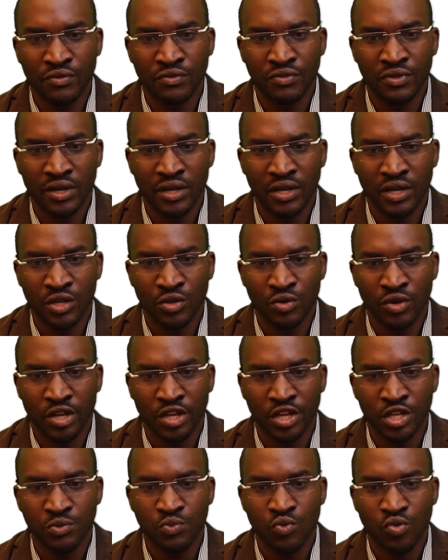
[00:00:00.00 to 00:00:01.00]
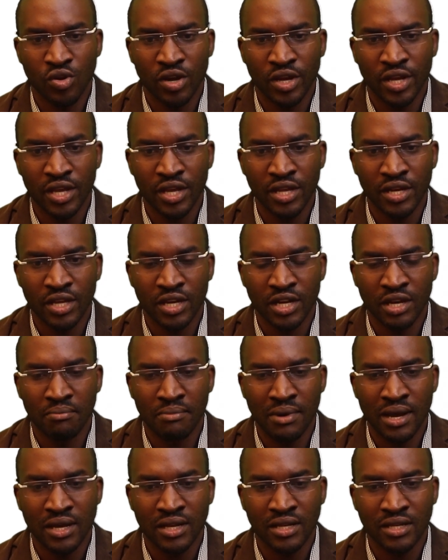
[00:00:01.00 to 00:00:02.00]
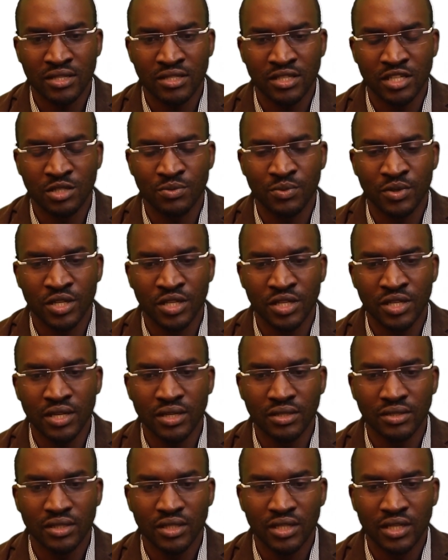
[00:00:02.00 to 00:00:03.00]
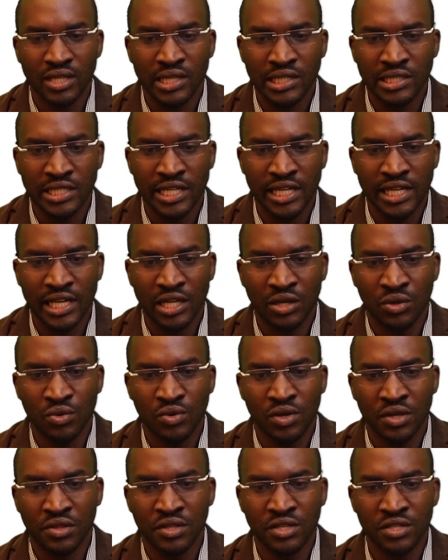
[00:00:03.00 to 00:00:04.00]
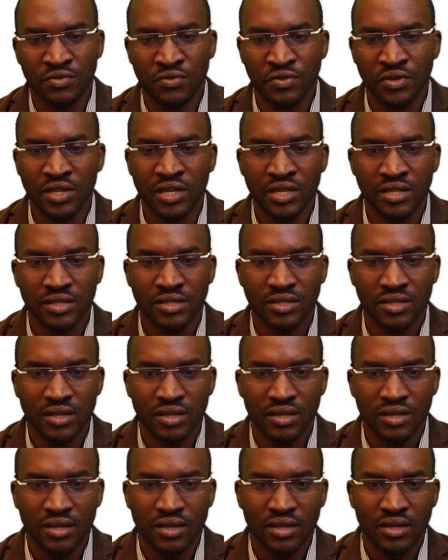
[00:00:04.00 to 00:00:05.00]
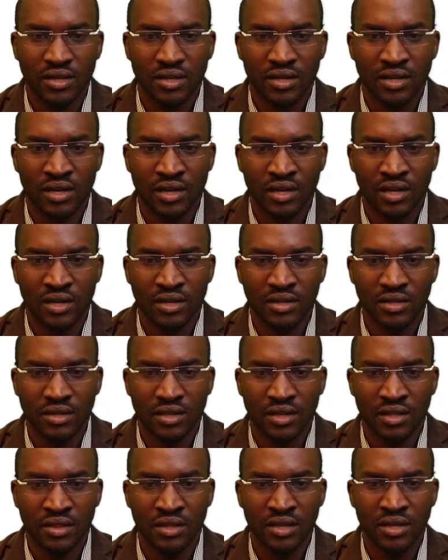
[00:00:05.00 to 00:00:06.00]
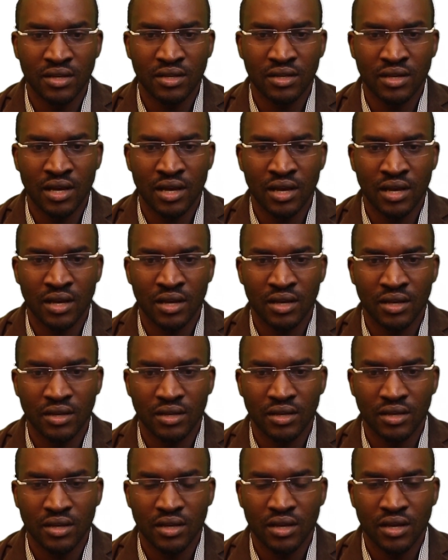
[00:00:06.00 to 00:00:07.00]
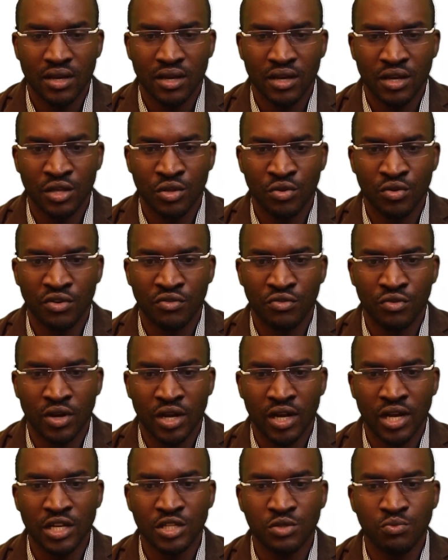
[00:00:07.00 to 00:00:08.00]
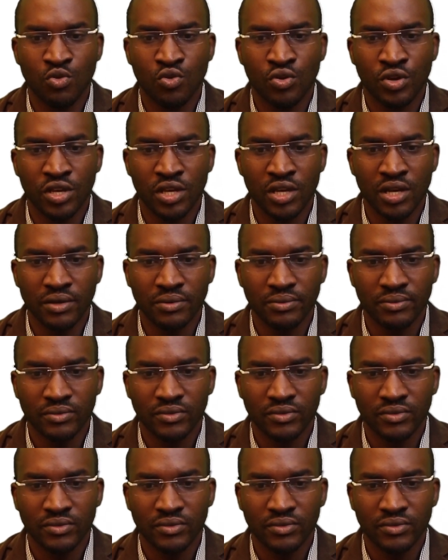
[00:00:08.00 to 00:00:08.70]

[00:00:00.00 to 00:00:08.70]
of your cash book again and the bank statement here. Take a look at these figures, and then you have your cash book here.